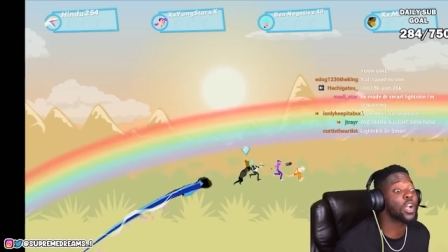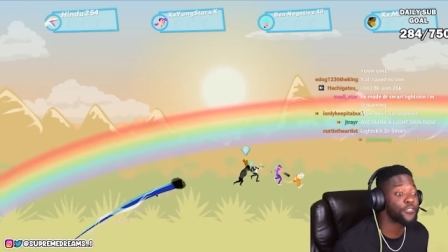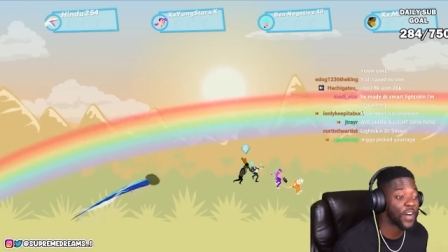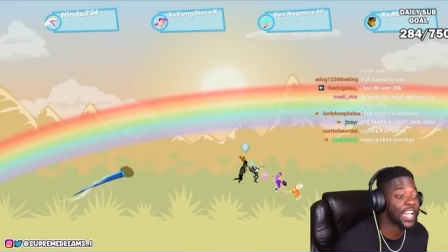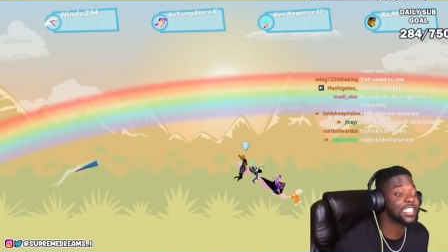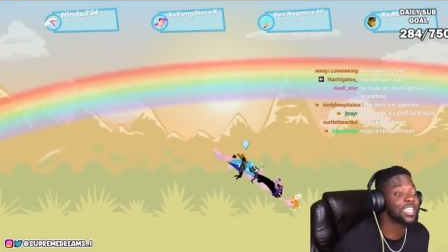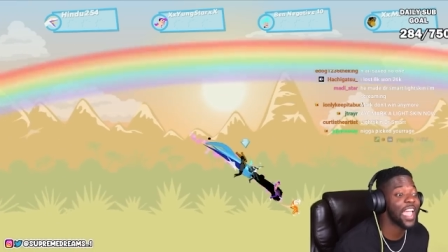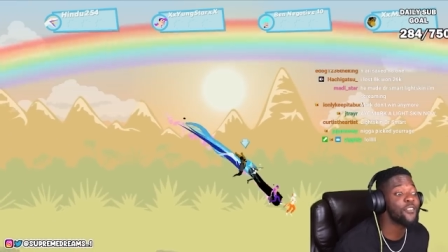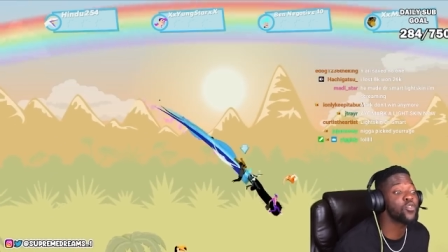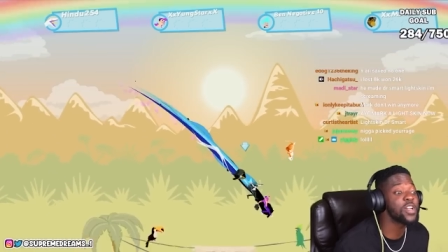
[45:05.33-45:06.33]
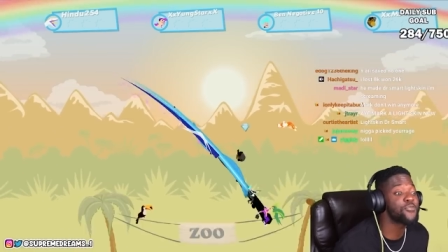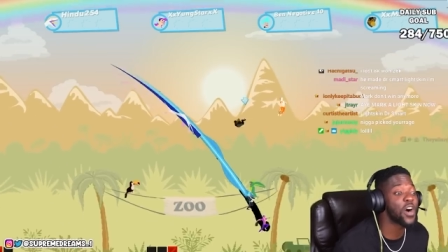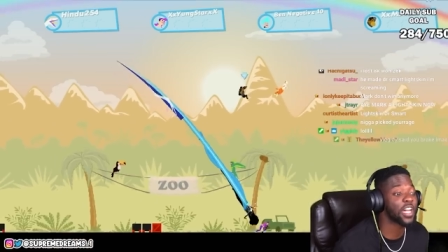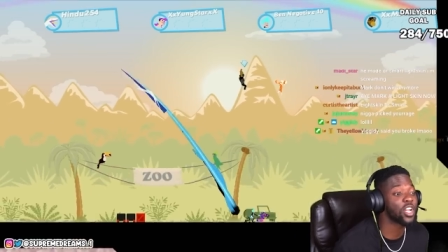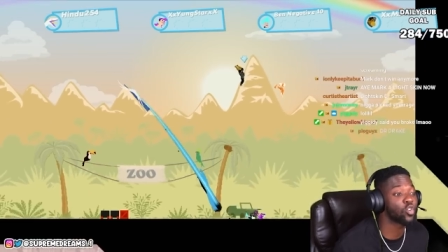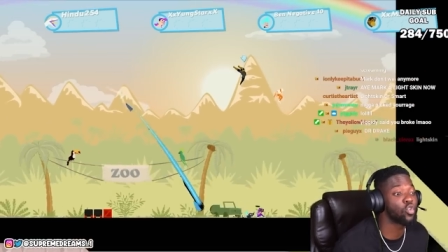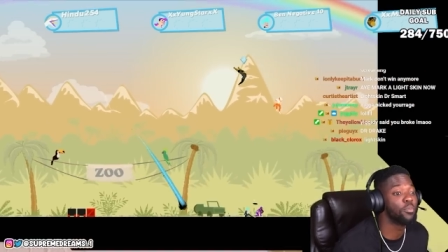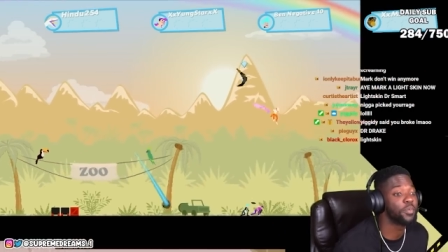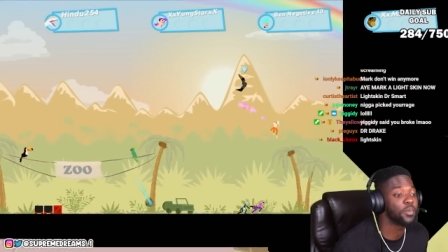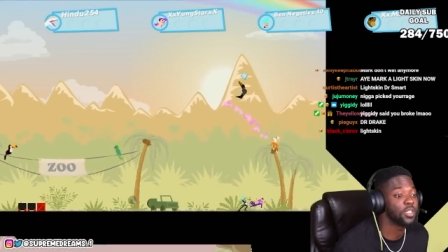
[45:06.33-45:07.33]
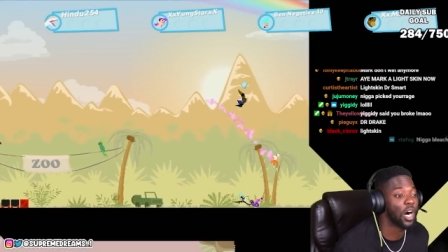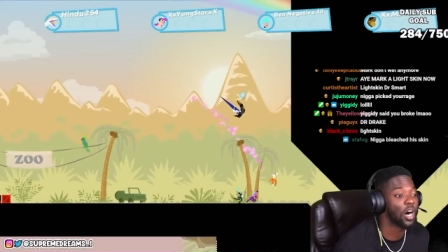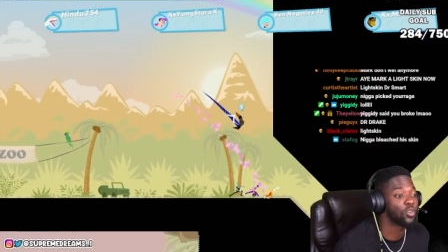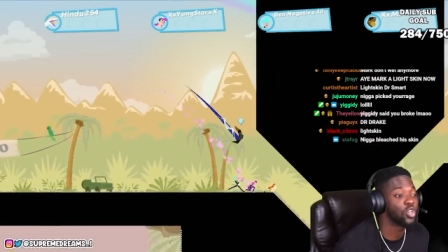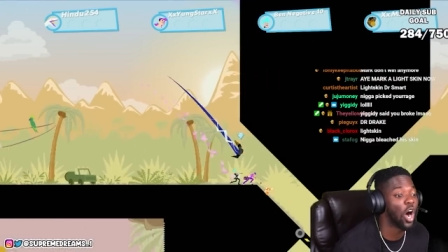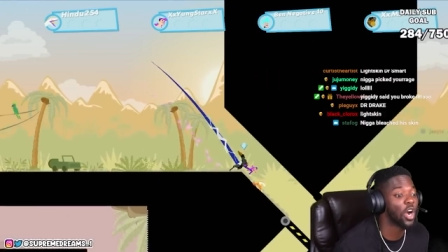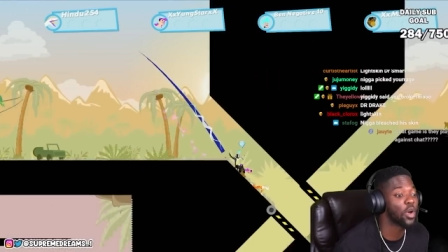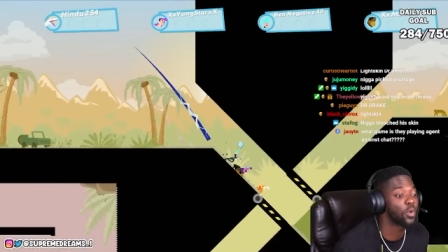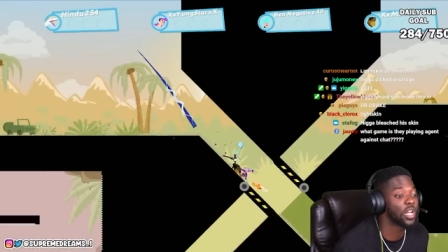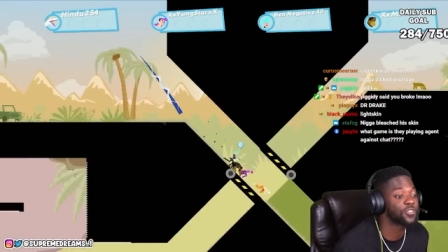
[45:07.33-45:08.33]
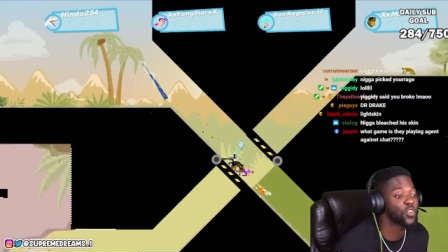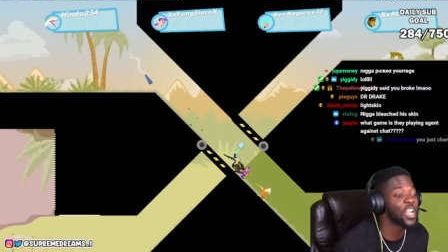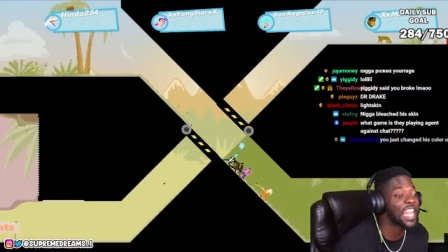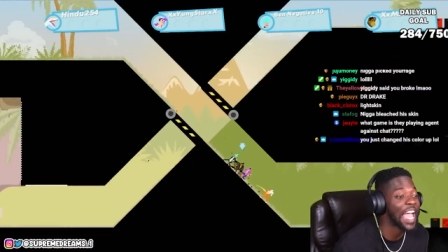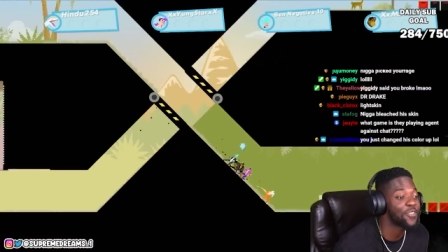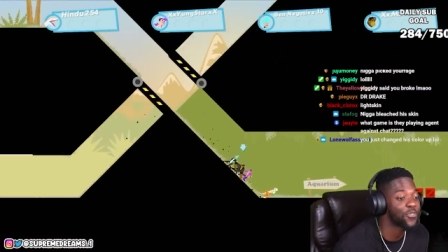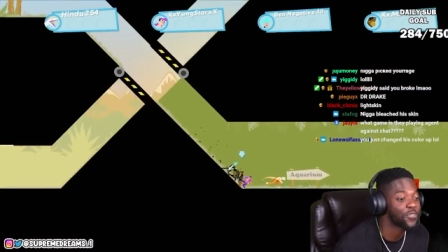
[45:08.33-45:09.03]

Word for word: on fight every fucking group. Y'all, y'all here with us for life.